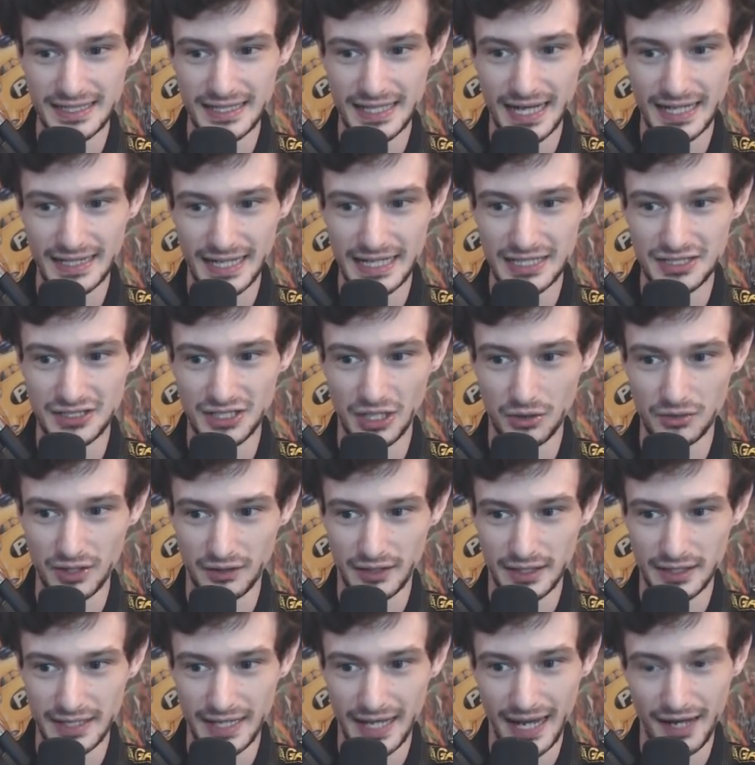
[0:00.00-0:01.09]
I don't
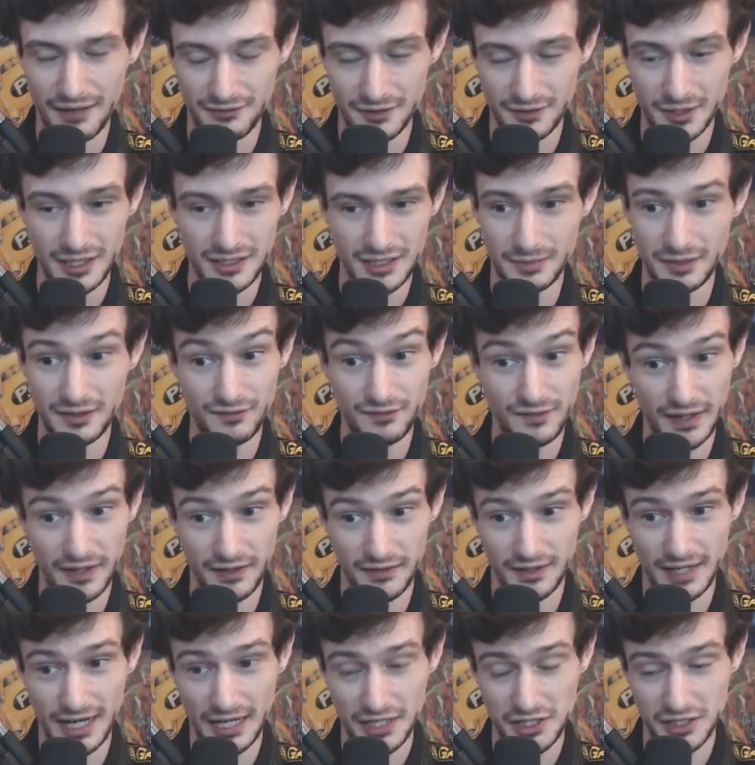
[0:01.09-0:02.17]
already have. To be fair,
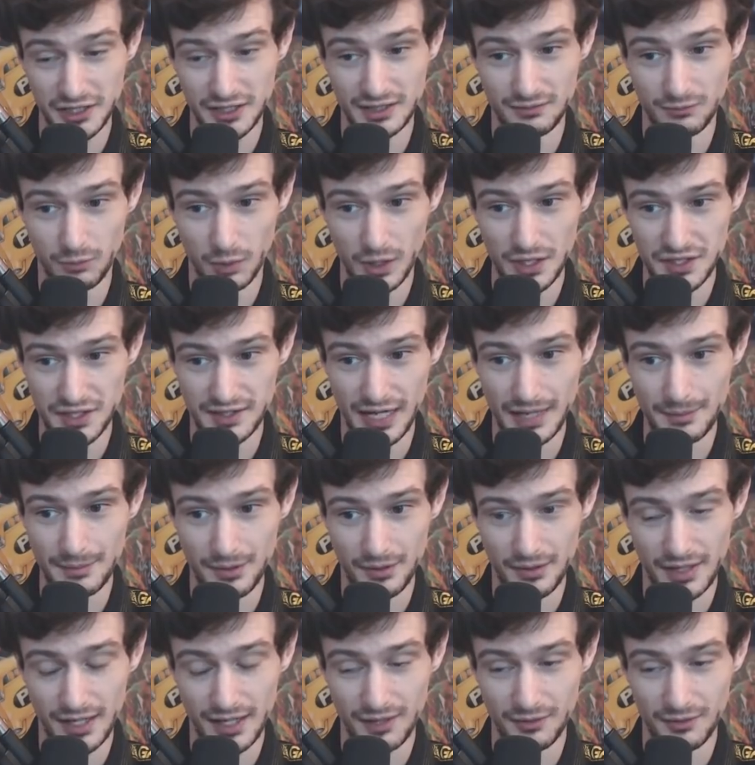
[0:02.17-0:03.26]
there actually was a typo
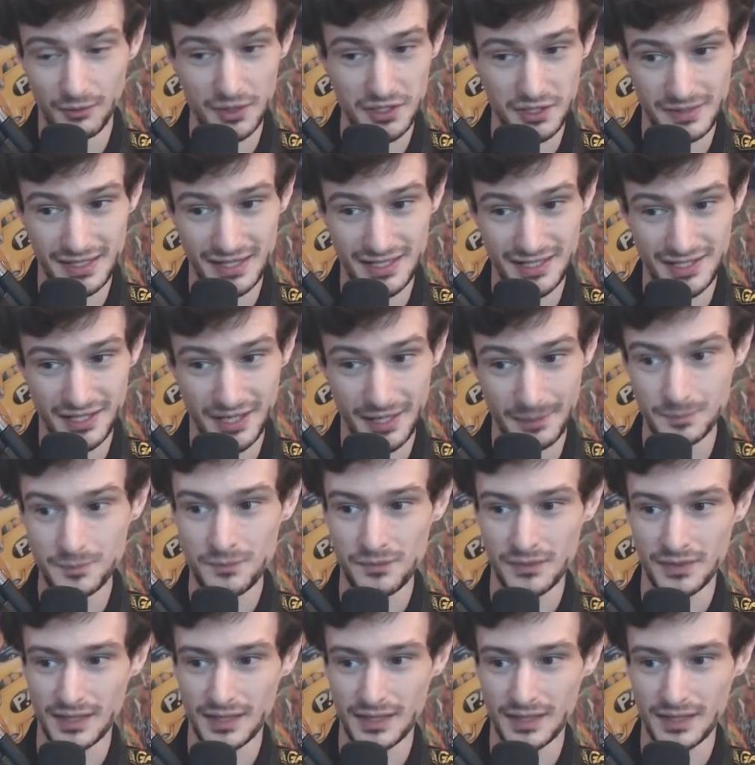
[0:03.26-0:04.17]
there. It wasn't me this time.